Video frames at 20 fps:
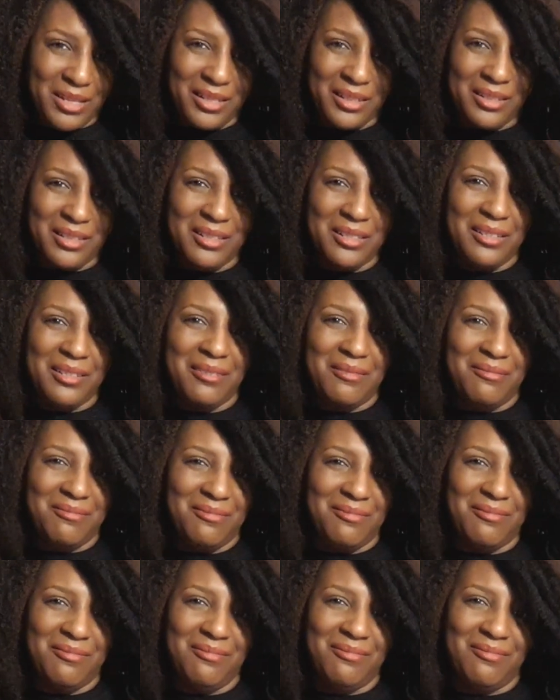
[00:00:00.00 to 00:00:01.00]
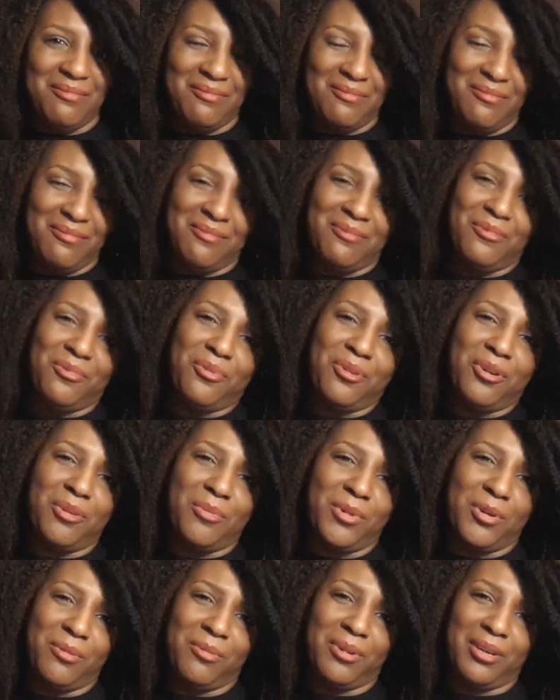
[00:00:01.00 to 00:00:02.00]
after a good
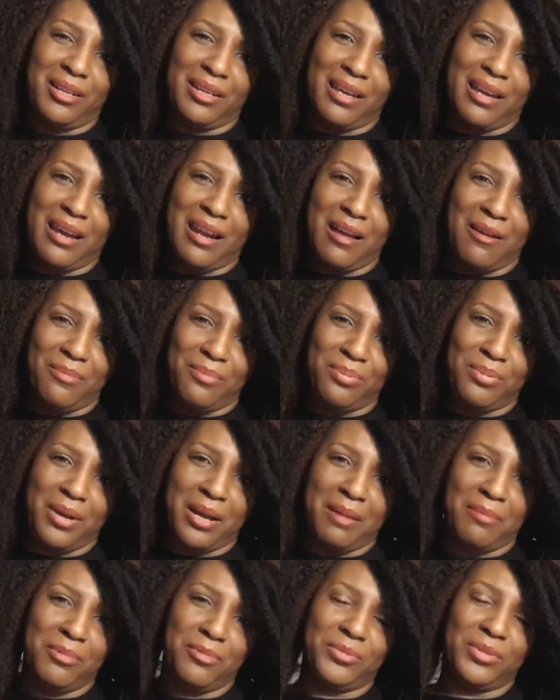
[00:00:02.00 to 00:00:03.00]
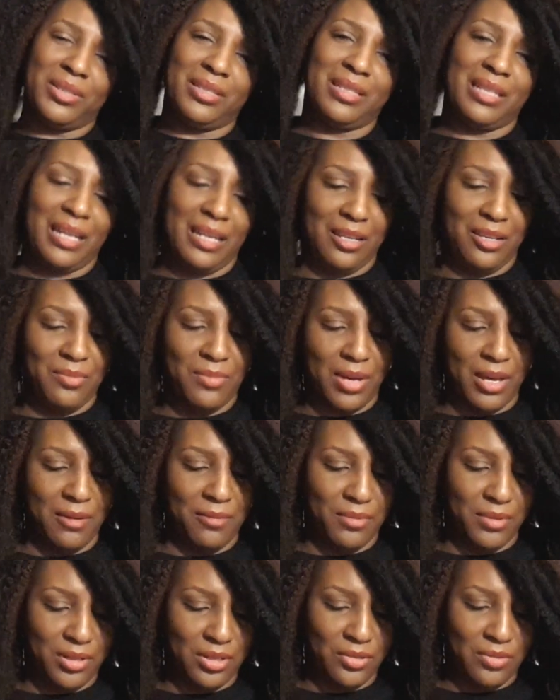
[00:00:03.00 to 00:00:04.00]
normal workout, I probably would say you
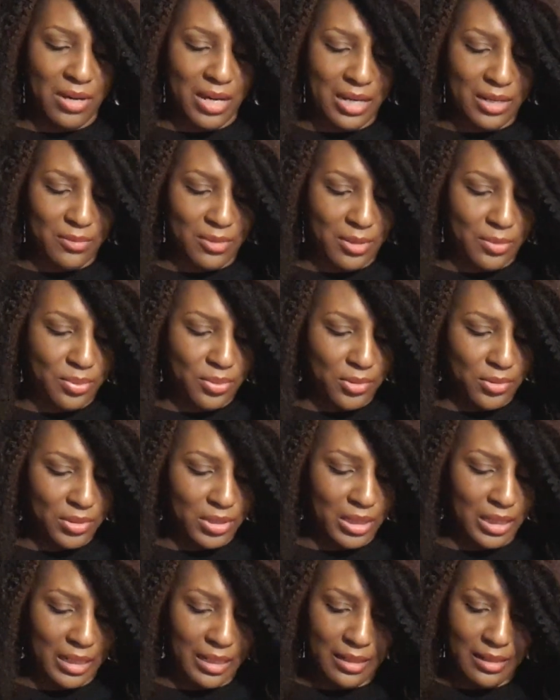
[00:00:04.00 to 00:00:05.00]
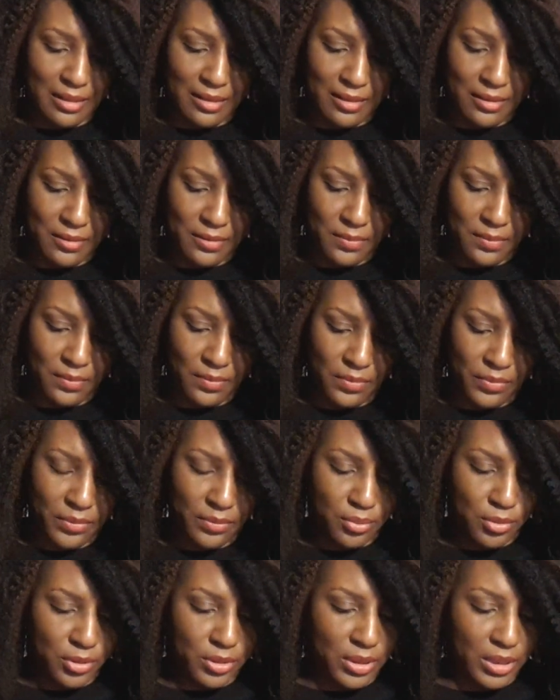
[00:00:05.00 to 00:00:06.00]
might want to try a protein um,
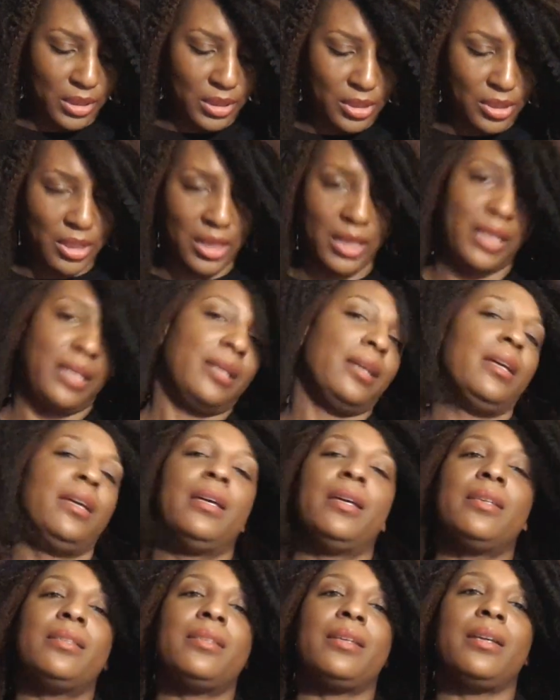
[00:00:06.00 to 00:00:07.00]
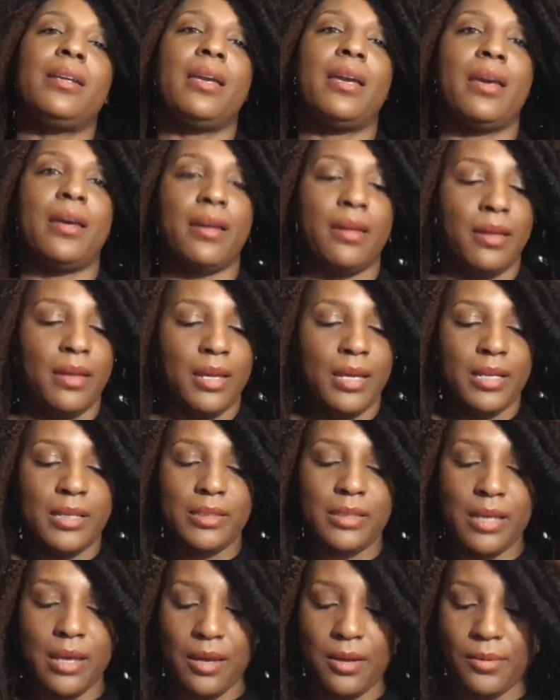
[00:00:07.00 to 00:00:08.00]
protein shake. So yeah.
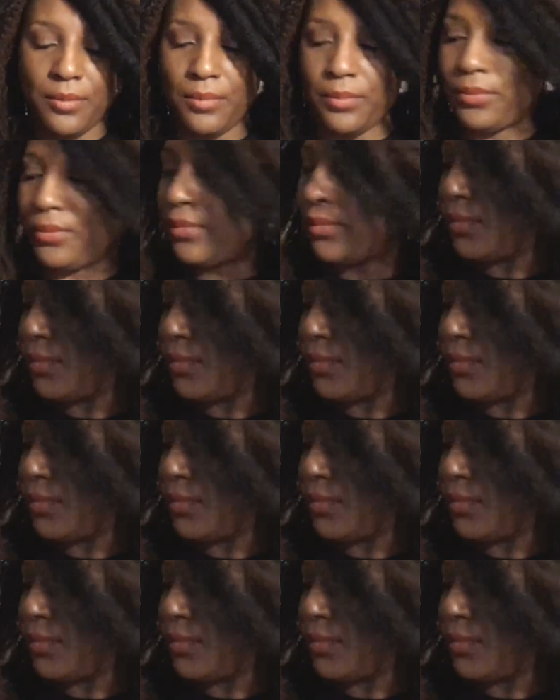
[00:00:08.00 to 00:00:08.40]
So